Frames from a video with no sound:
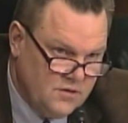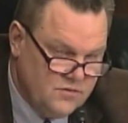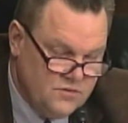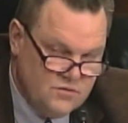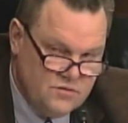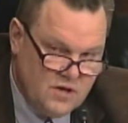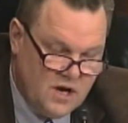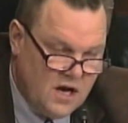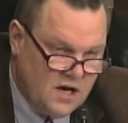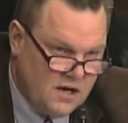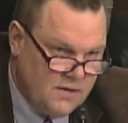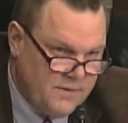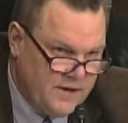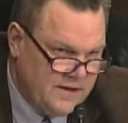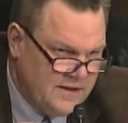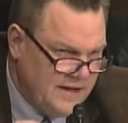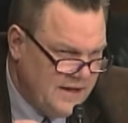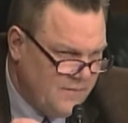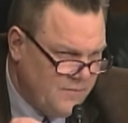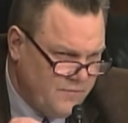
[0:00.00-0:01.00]
Could you talk
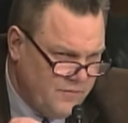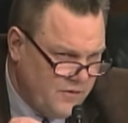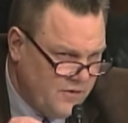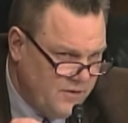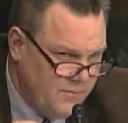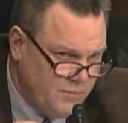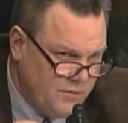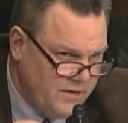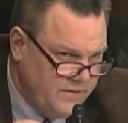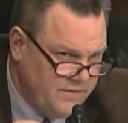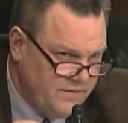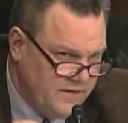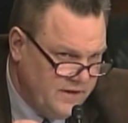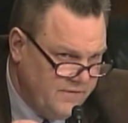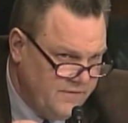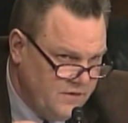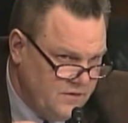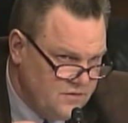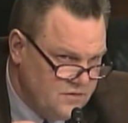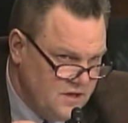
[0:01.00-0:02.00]
about that very briefly,
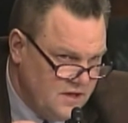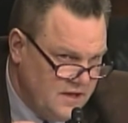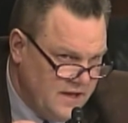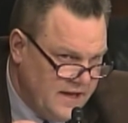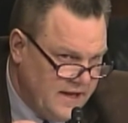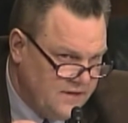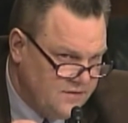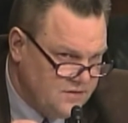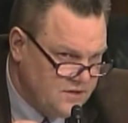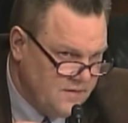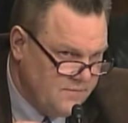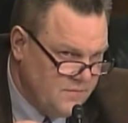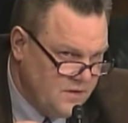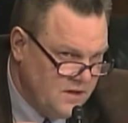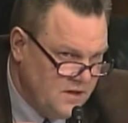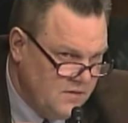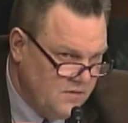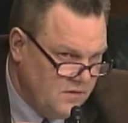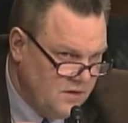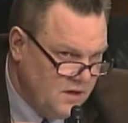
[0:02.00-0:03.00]
if you see that as
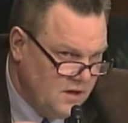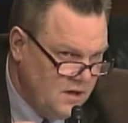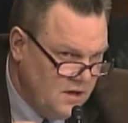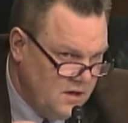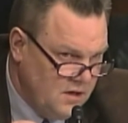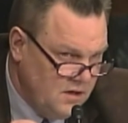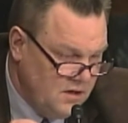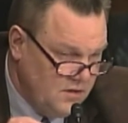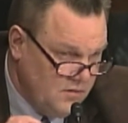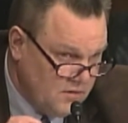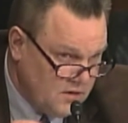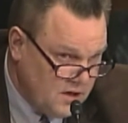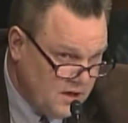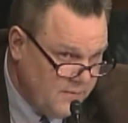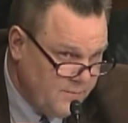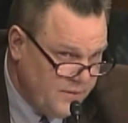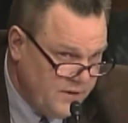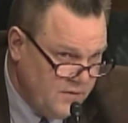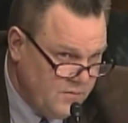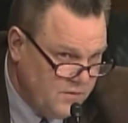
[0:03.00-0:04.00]
something that your
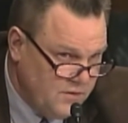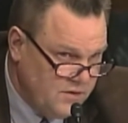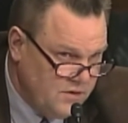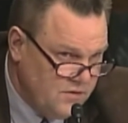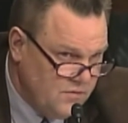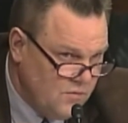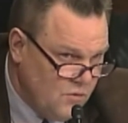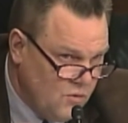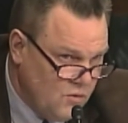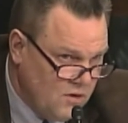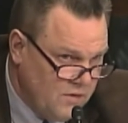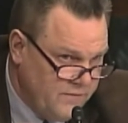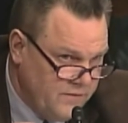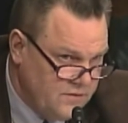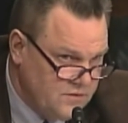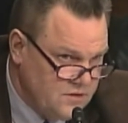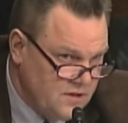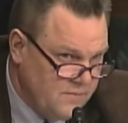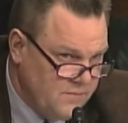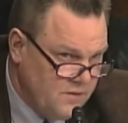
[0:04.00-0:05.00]
company would do, or if
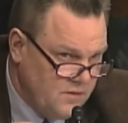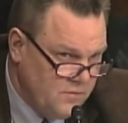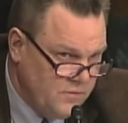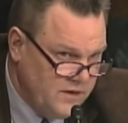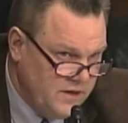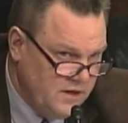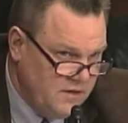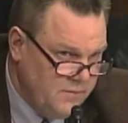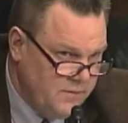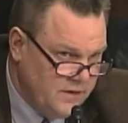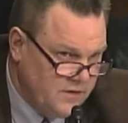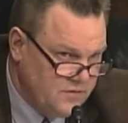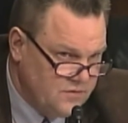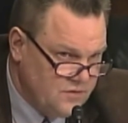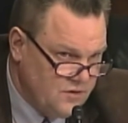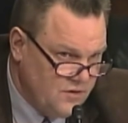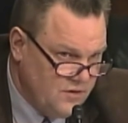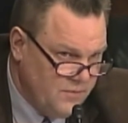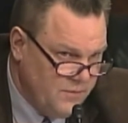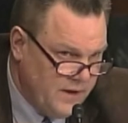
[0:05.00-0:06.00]
it's something we need to be
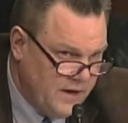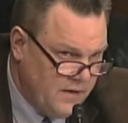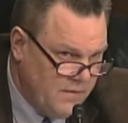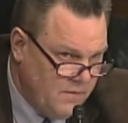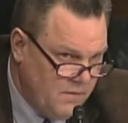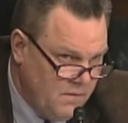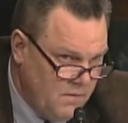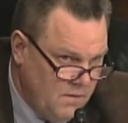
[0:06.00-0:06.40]
concerned about?